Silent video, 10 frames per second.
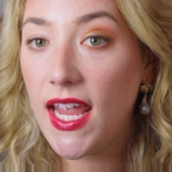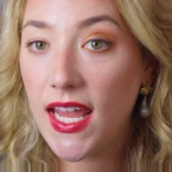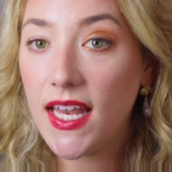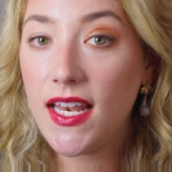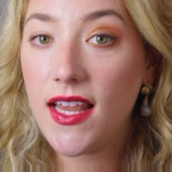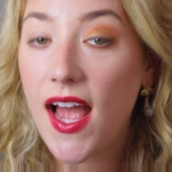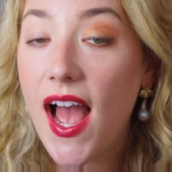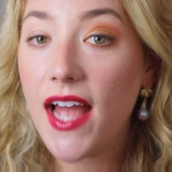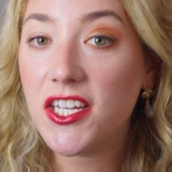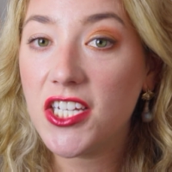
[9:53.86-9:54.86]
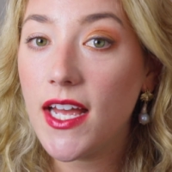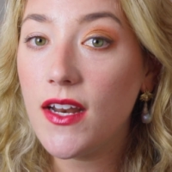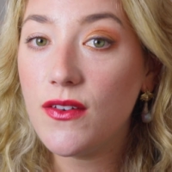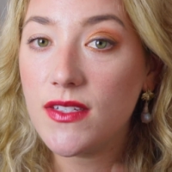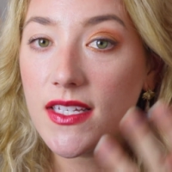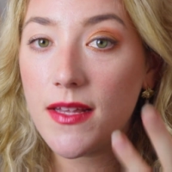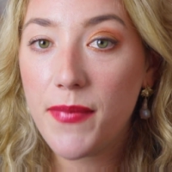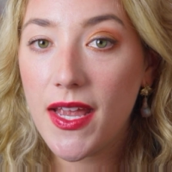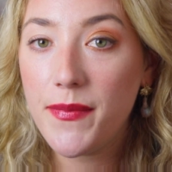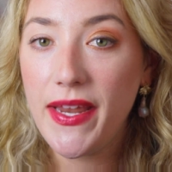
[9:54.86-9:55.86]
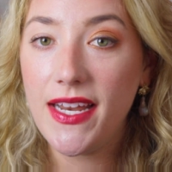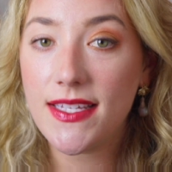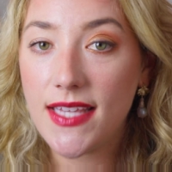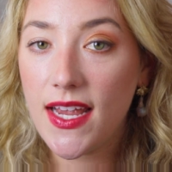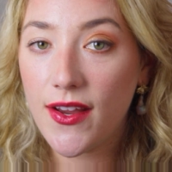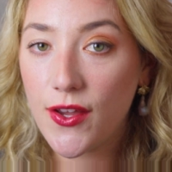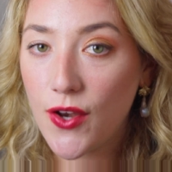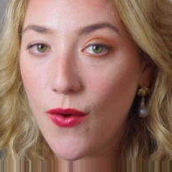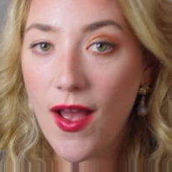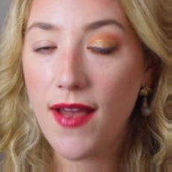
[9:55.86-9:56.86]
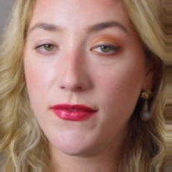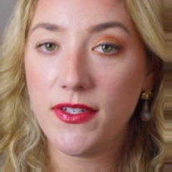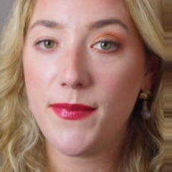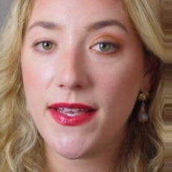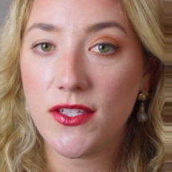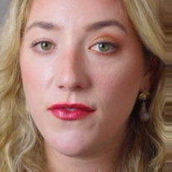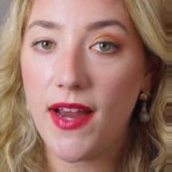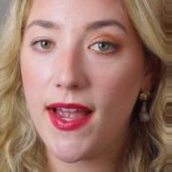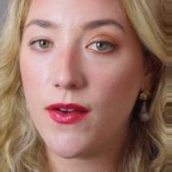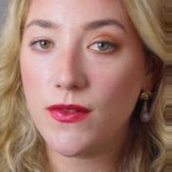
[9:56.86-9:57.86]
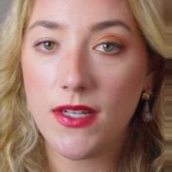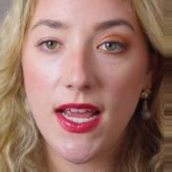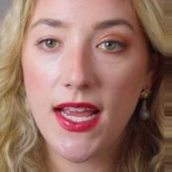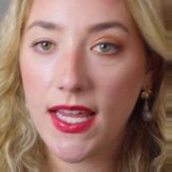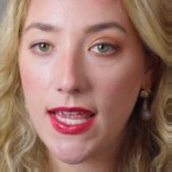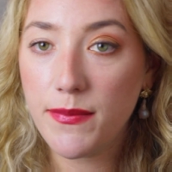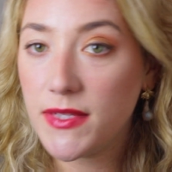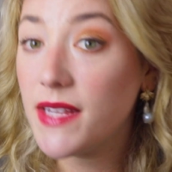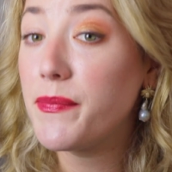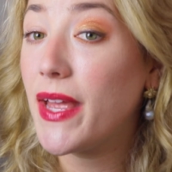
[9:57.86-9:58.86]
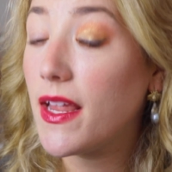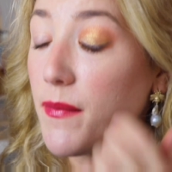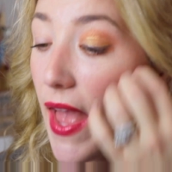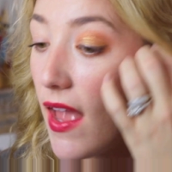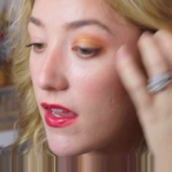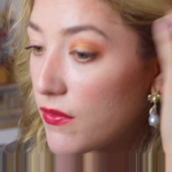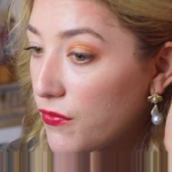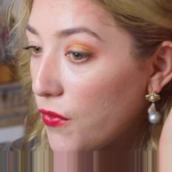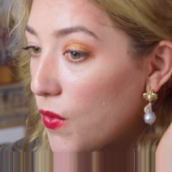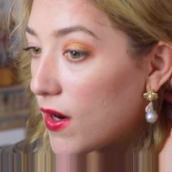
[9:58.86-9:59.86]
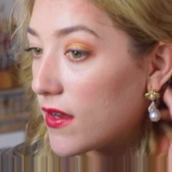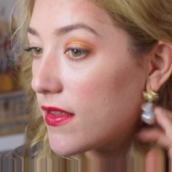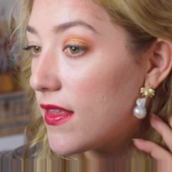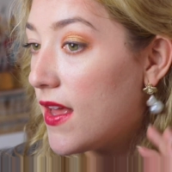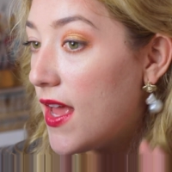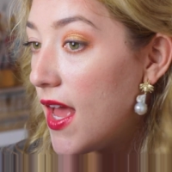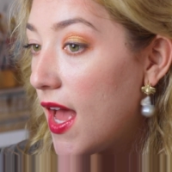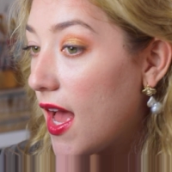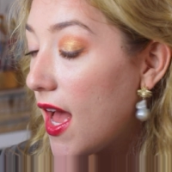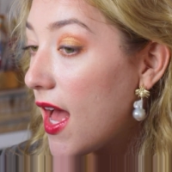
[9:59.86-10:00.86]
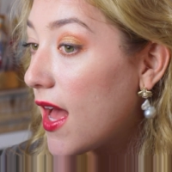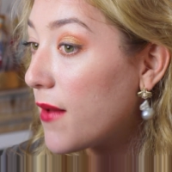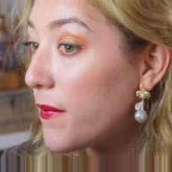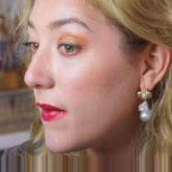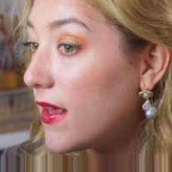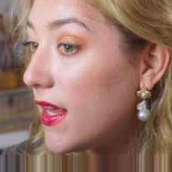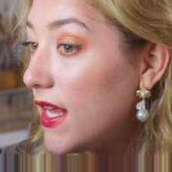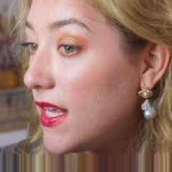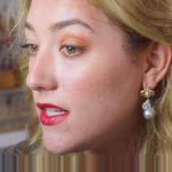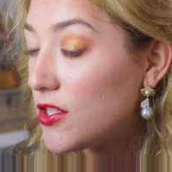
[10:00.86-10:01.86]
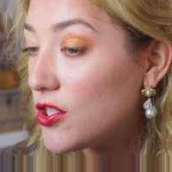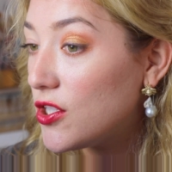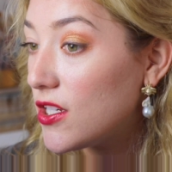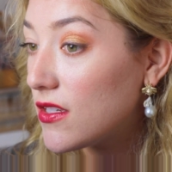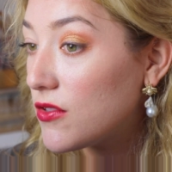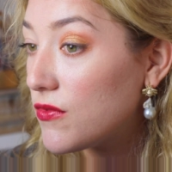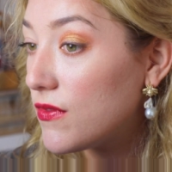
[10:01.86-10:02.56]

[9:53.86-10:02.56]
in the eyeshadows and the pigment is there. You don't have to mess around, keep dipping back and forth. It is just